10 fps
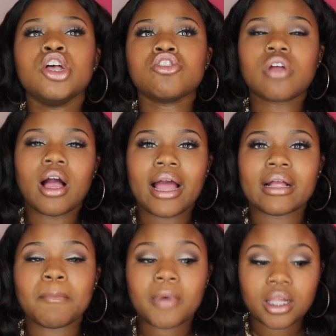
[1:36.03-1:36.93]
So
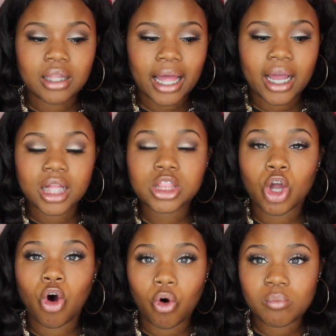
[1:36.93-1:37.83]
I cut the
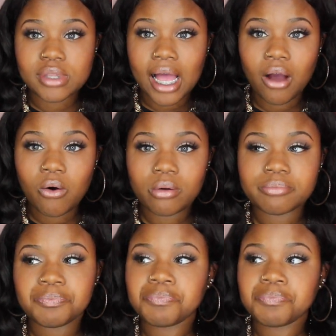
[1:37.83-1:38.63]
combs out,